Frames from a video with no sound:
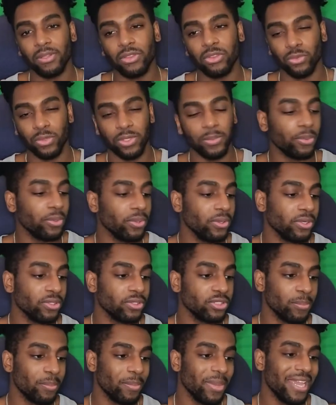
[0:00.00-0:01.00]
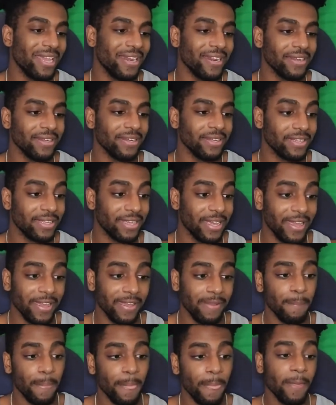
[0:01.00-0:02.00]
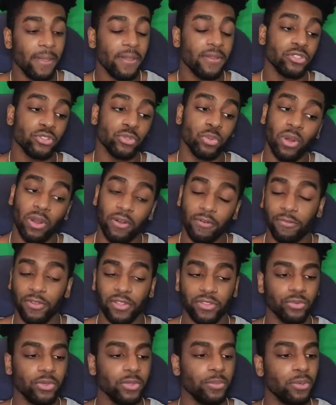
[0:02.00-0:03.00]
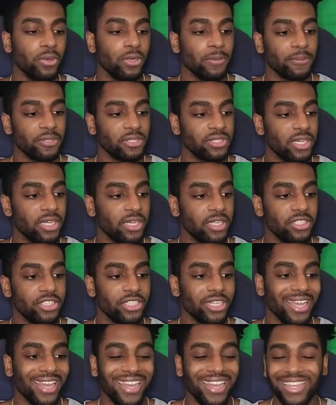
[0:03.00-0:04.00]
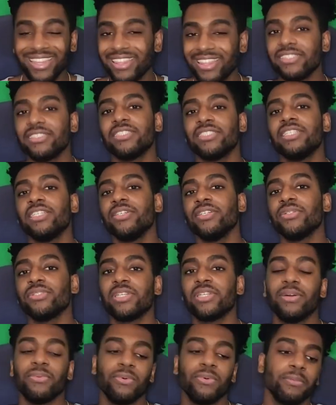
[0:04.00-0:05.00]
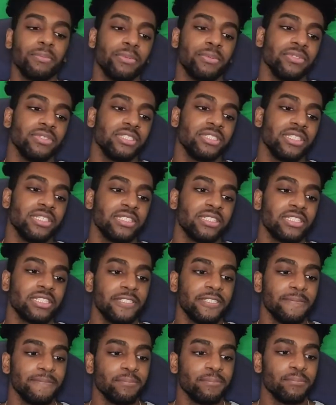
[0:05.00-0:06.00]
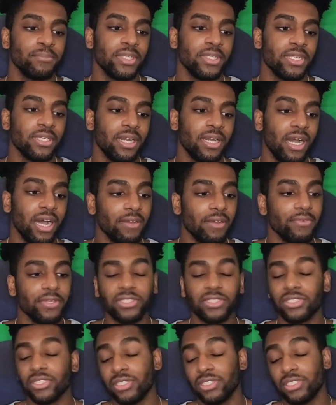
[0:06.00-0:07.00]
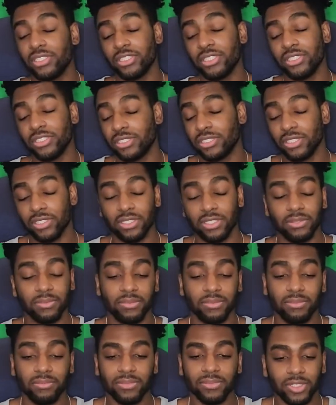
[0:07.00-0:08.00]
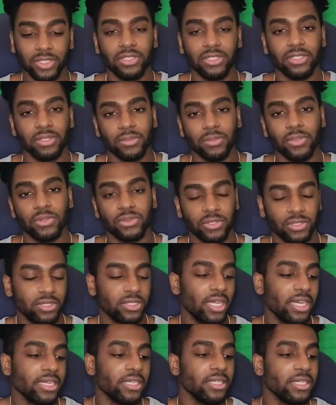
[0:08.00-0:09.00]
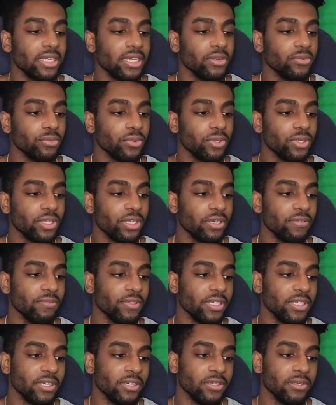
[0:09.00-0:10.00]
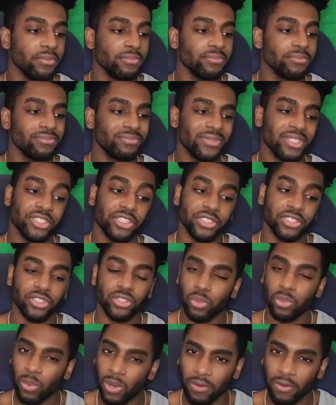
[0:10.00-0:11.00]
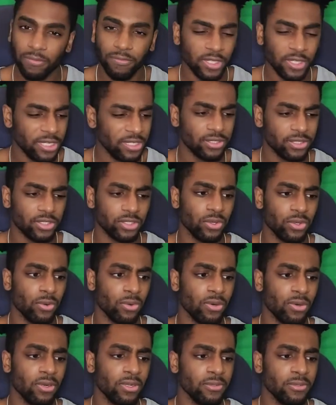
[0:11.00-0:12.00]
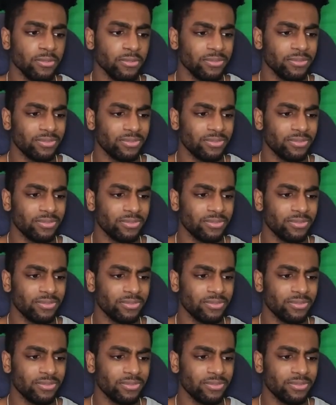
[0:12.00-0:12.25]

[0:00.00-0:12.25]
three-pointers made a game. 12th in three-point percentage, 8th in steals at 1.6. Obviously, she's gonna most likely get Rookie of the Year. She's 12th in scoring.